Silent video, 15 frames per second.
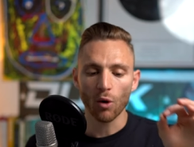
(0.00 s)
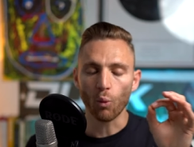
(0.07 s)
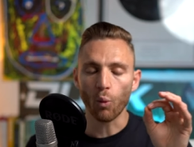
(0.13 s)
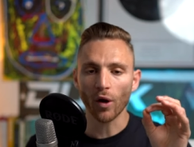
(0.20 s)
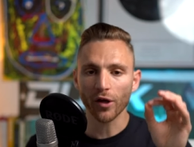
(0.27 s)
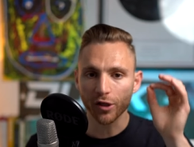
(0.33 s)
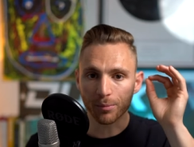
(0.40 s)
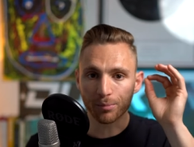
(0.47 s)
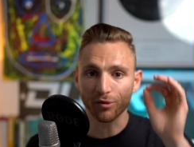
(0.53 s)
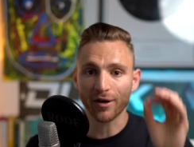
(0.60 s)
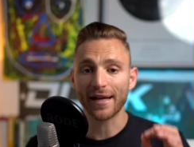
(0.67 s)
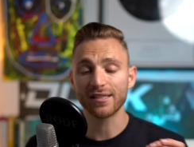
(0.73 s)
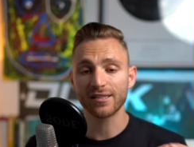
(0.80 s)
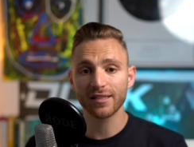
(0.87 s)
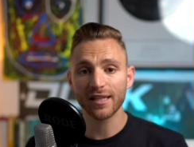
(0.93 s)
what your
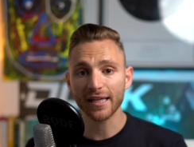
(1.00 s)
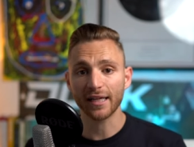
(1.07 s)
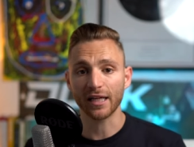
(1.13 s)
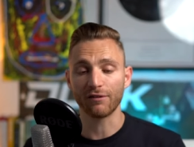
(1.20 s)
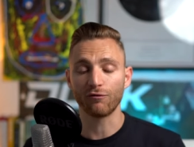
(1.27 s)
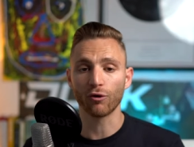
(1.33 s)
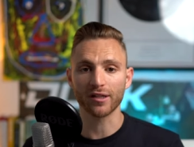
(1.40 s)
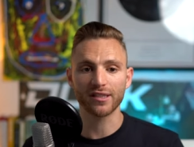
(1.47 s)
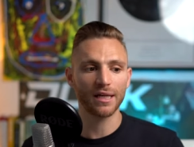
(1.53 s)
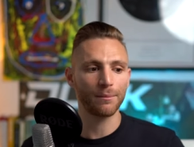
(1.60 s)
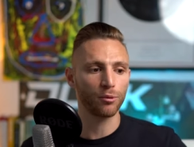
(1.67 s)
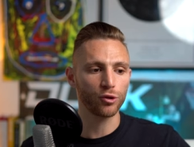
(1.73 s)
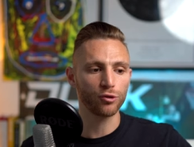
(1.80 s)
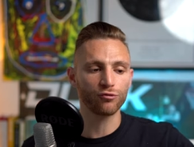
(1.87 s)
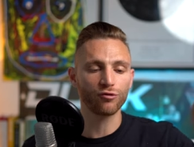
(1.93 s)
brain's thinking for
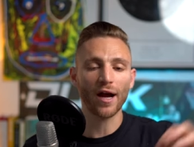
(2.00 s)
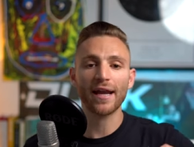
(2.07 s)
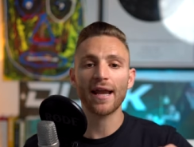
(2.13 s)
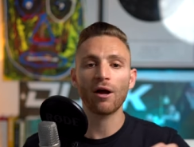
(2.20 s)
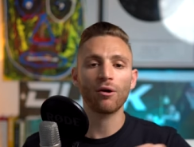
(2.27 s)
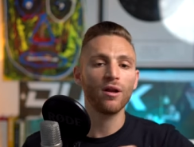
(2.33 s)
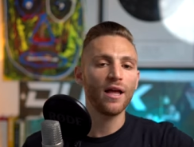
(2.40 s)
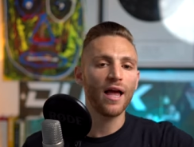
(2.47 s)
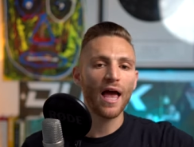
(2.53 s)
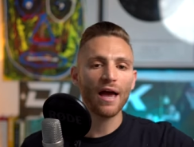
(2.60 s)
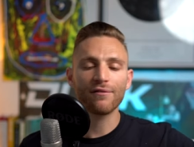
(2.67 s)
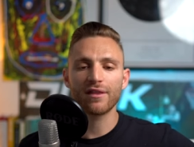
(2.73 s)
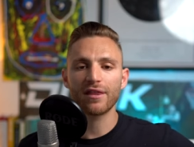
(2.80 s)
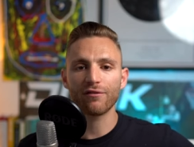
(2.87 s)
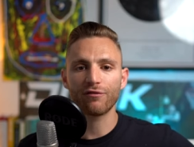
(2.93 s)
example you write out
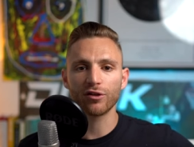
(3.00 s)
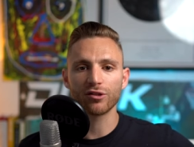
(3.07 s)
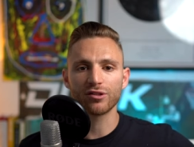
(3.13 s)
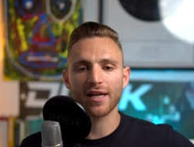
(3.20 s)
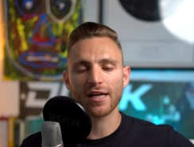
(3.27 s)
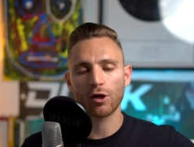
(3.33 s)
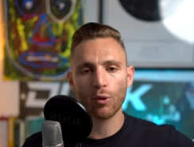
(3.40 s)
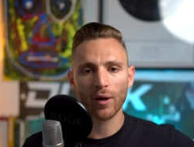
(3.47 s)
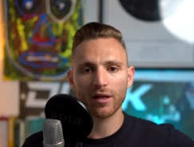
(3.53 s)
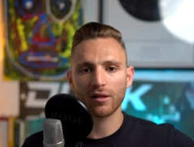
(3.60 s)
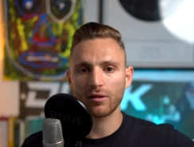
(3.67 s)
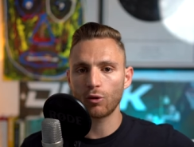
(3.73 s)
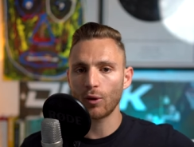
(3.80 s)
everything for your day quick